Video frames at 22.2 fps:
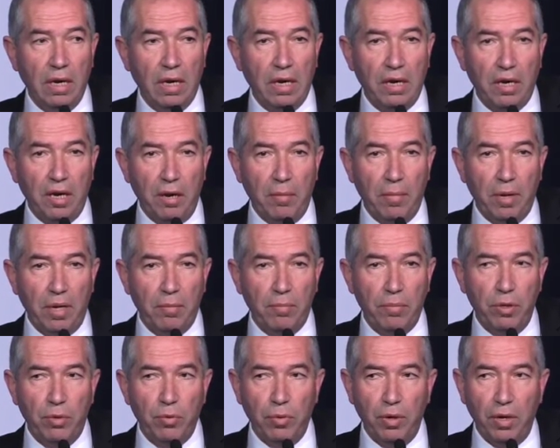
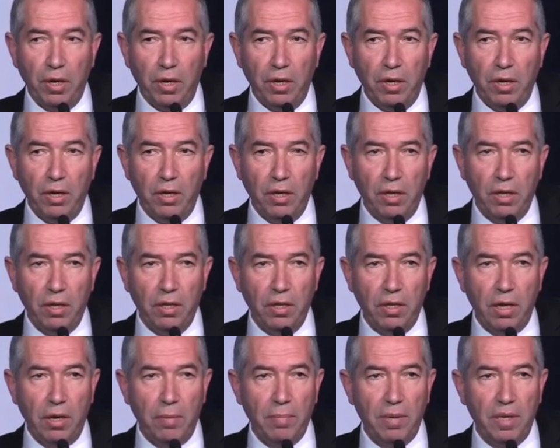agreement between
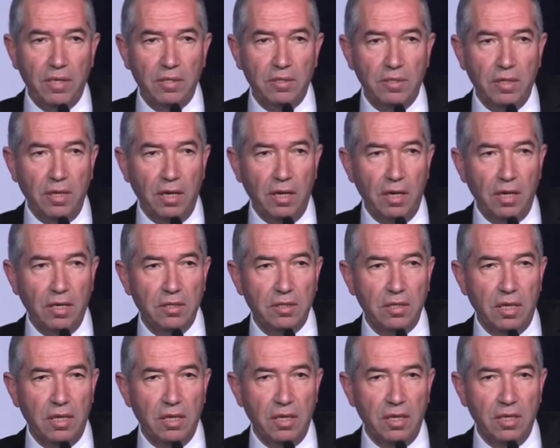the
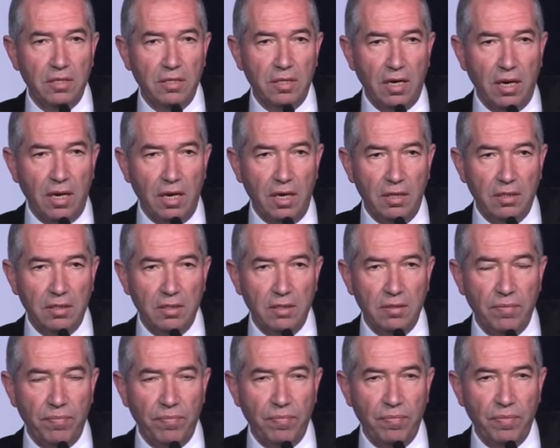Palestinians and the
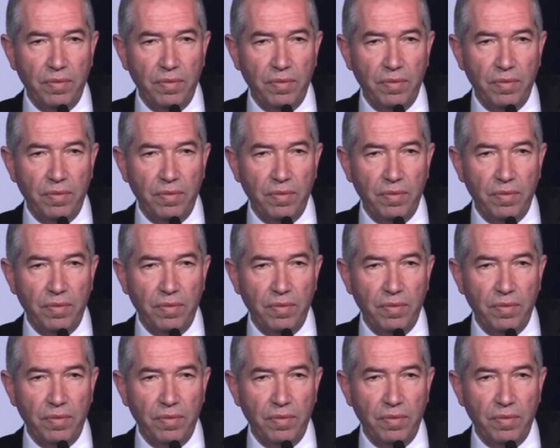Israelis.